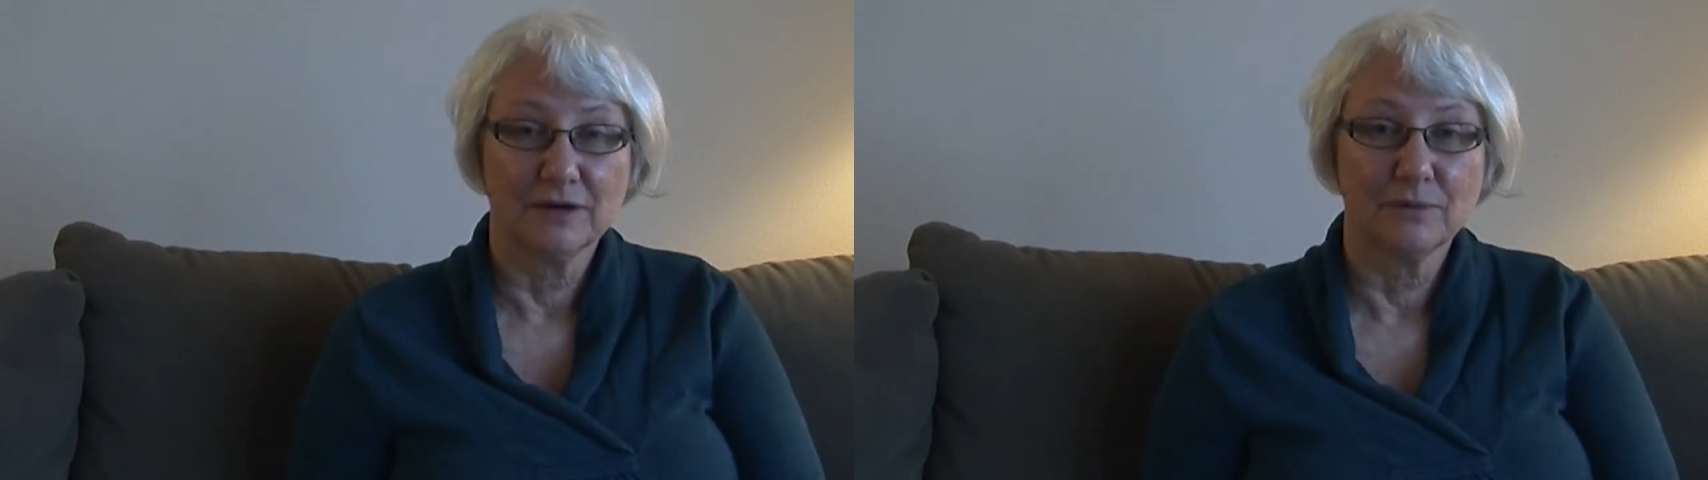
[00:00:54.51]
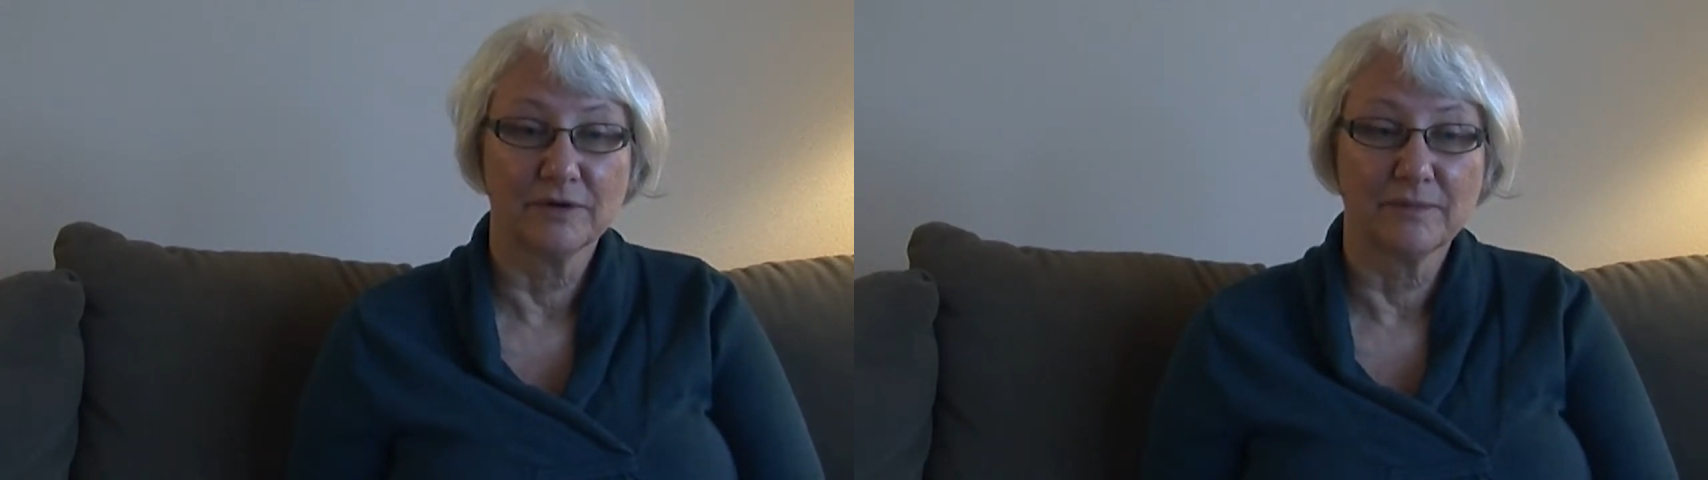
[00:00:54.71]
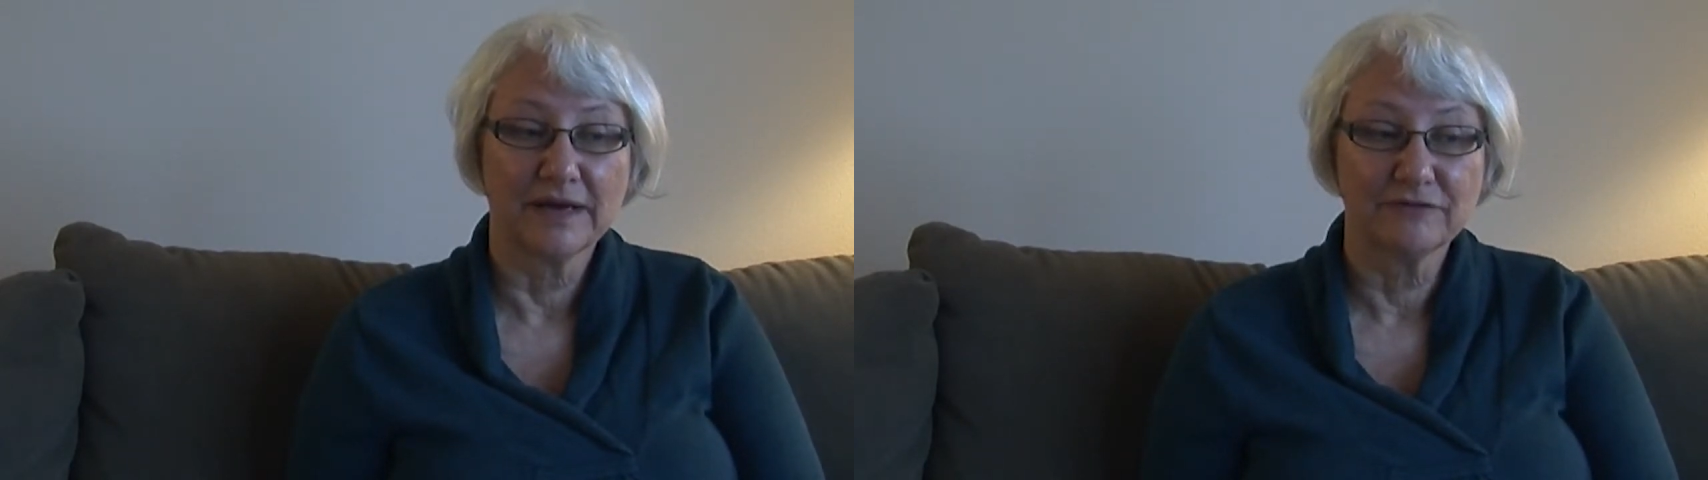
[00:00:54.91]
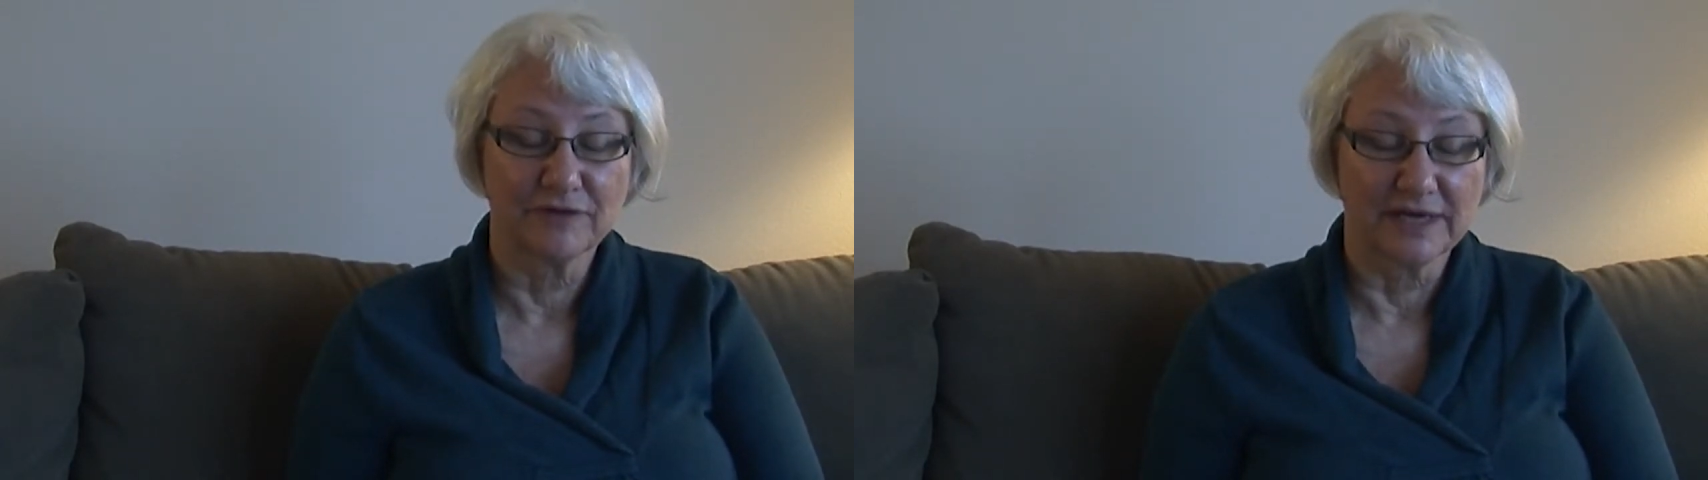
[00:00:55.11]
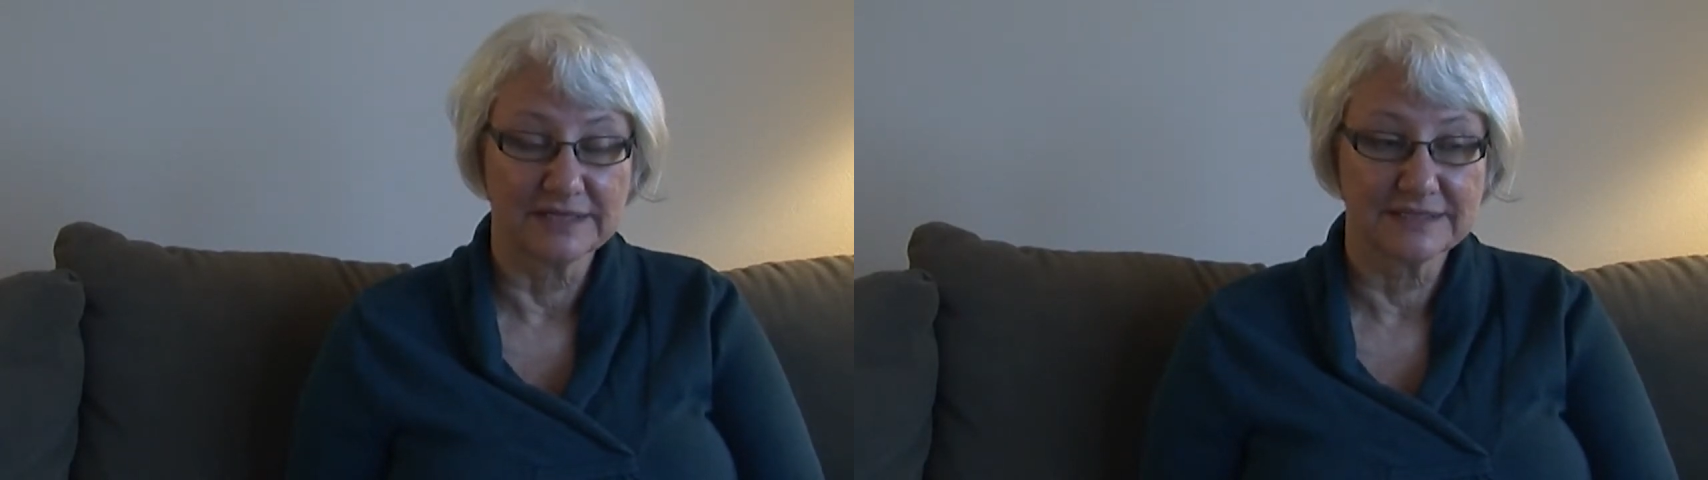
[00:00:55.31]
one of my
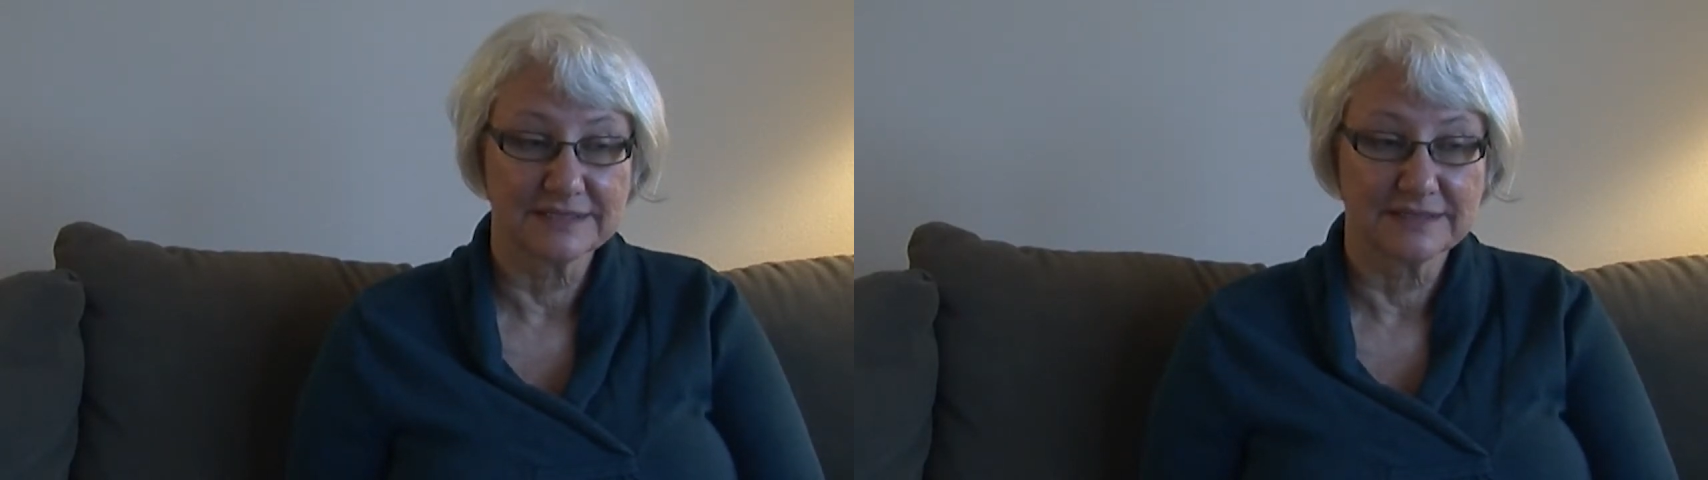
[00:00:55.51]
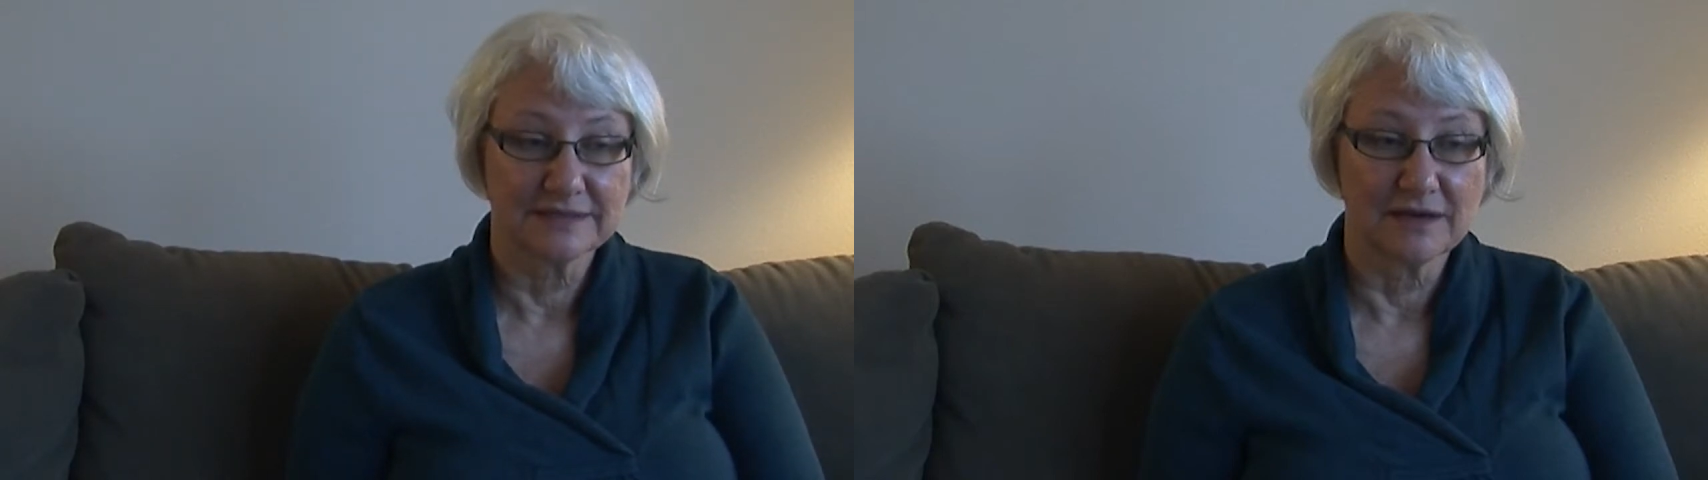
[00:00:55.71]
friends